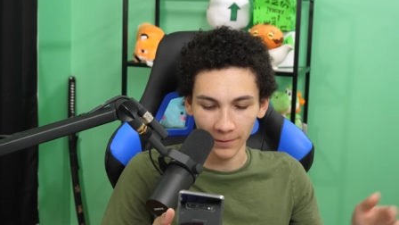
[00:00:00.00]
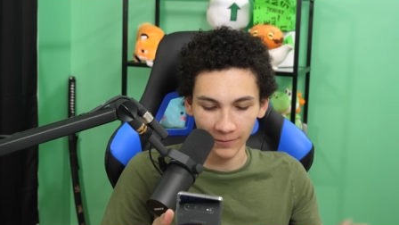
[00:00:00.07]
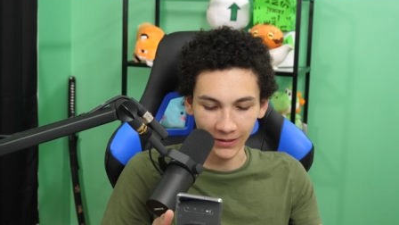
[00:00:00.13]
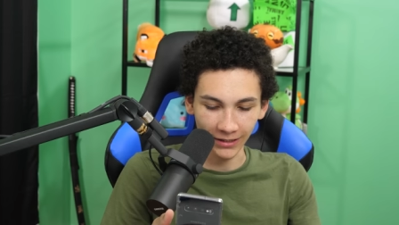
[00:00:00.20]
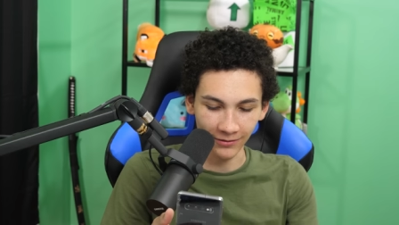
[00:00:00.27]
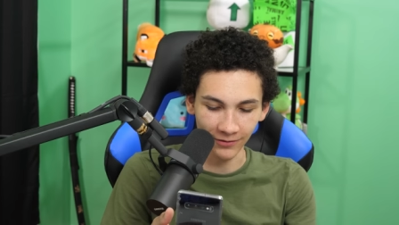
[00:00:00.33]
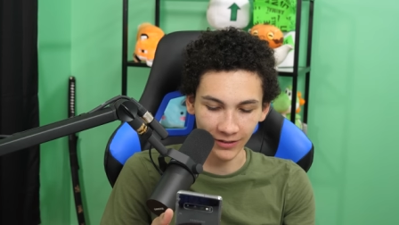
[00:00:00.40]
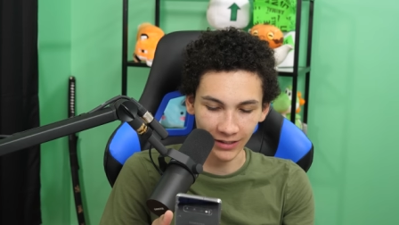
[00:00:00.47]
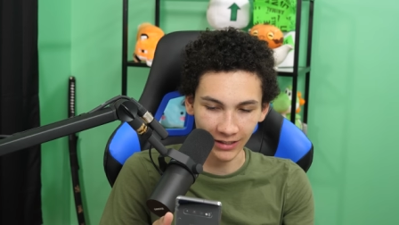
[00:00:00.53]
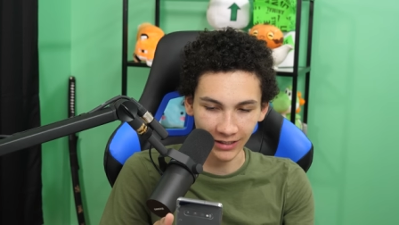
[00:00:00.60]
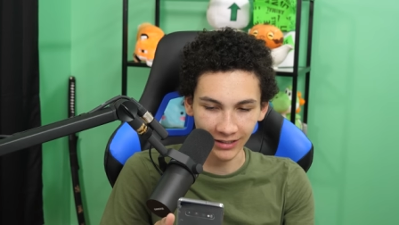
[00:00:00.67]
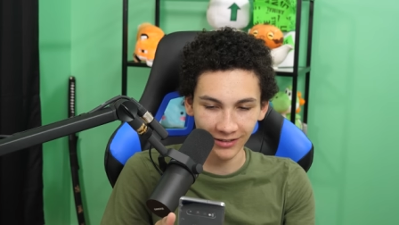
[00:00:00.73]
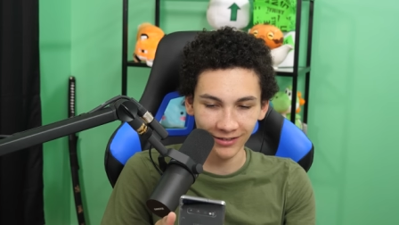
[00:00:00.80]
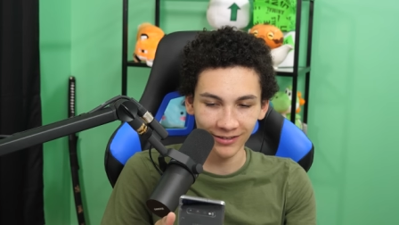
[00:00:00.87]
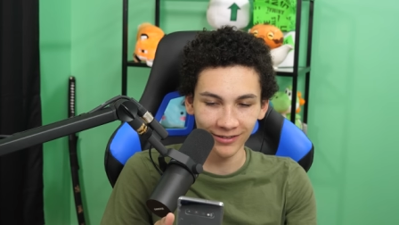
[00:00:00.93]
Wow,
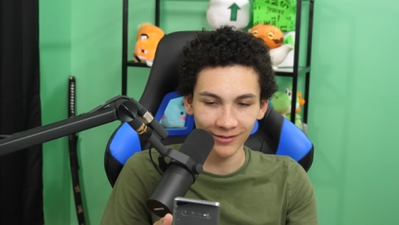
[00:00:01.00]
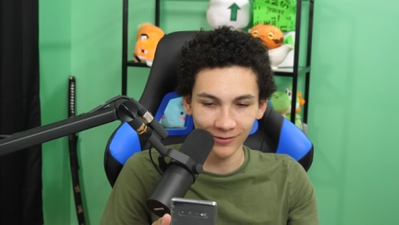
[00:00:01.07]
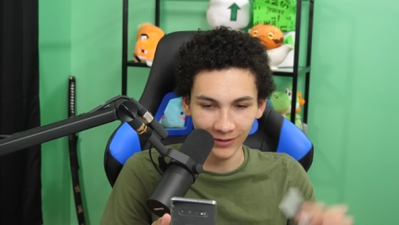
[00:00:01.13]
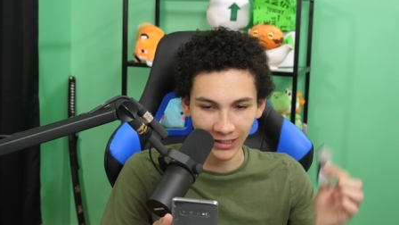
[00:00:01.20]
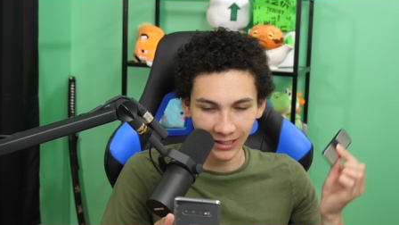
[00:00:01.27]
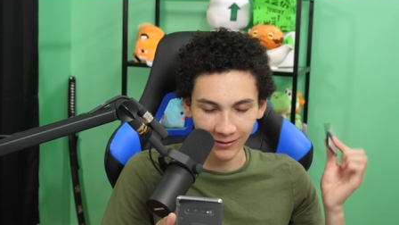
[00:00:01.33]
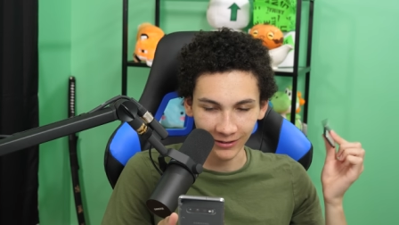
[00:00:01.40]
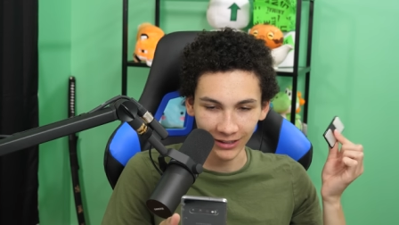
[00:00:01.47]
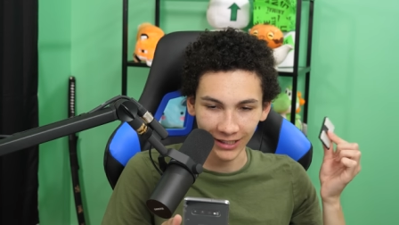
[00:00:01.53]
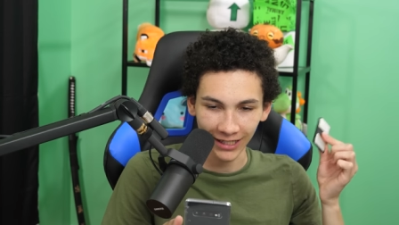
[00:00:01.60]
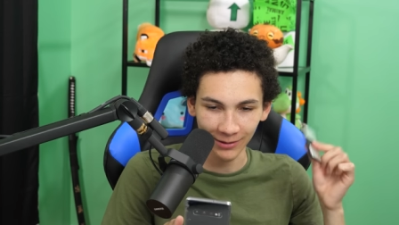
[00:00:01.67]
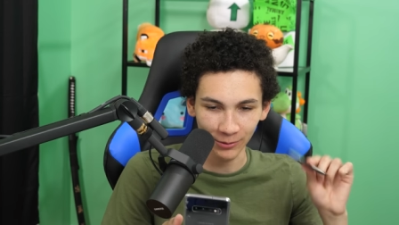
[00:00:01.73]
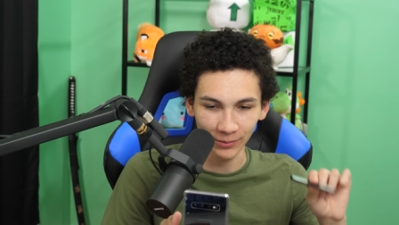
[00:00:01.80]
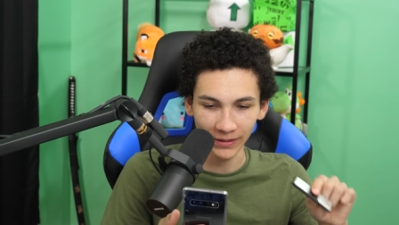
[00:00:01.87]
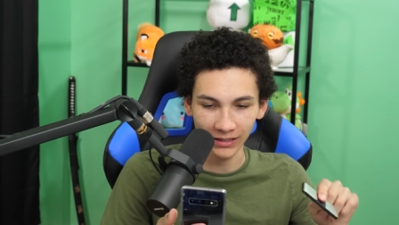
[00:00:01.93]
very, very
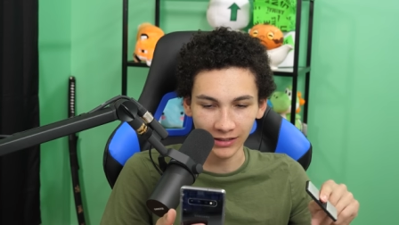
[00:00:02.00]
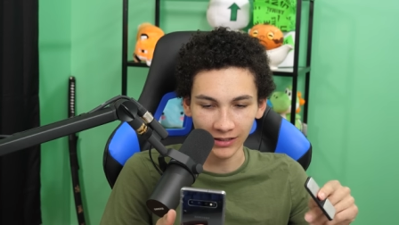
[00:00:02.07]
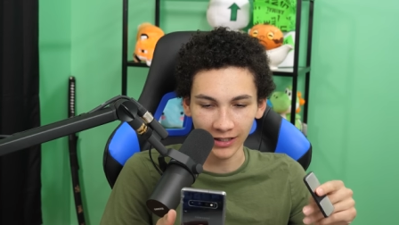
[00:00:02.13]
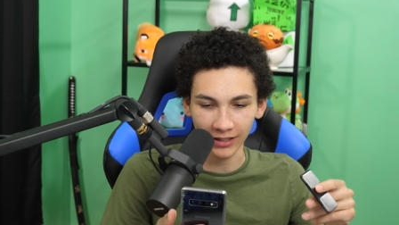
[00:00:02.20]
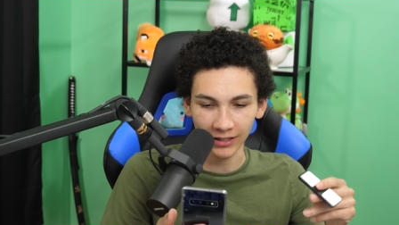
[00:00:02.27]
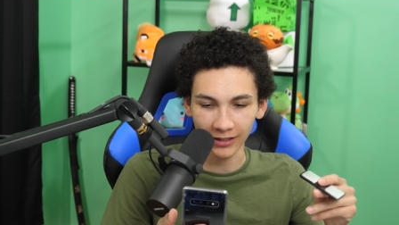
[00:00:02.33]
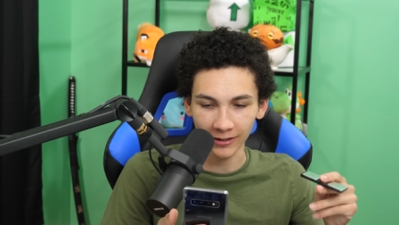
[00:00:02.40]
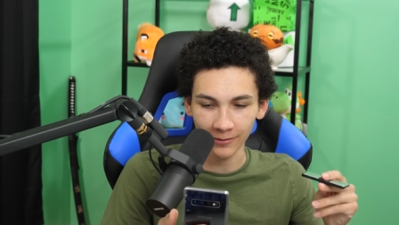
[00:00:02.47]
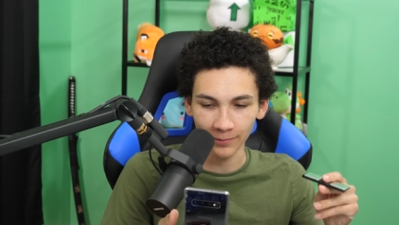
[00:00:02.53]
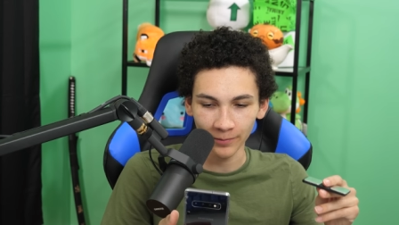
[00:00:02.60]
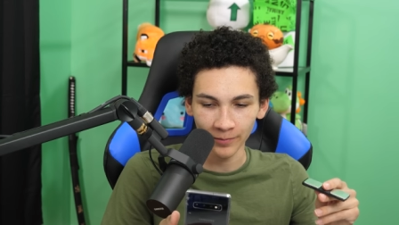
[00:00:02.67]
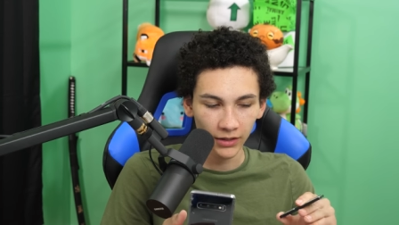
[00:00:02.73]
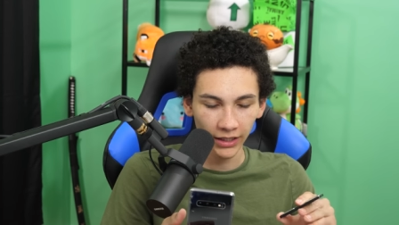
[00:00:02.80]
reliable piece of tech here.